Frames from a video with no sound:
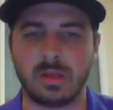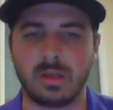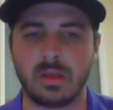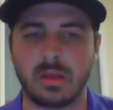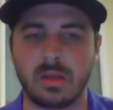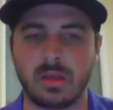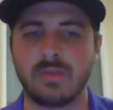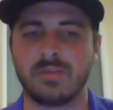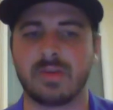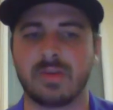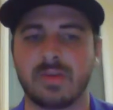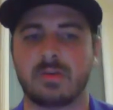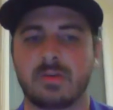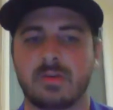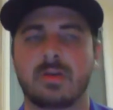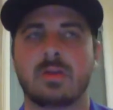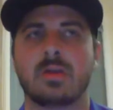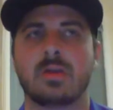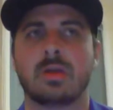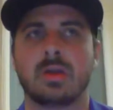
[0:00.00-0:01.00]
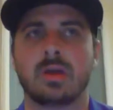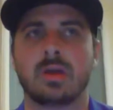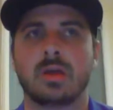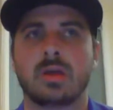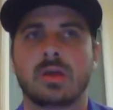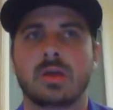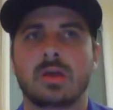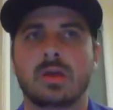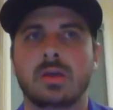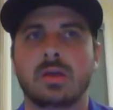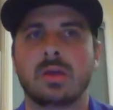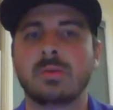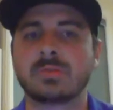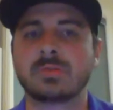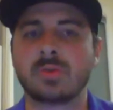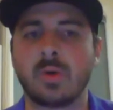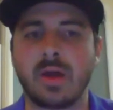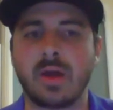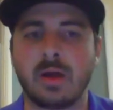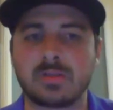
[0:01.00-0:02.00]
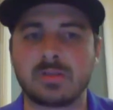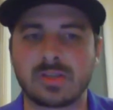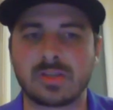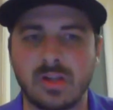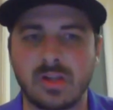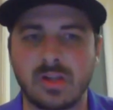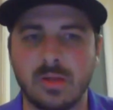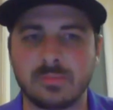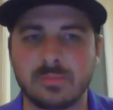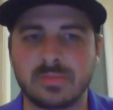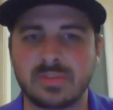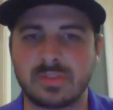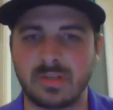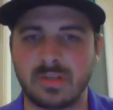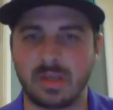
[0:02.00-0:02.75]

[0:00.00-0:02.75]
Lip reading: he was going out to clubs.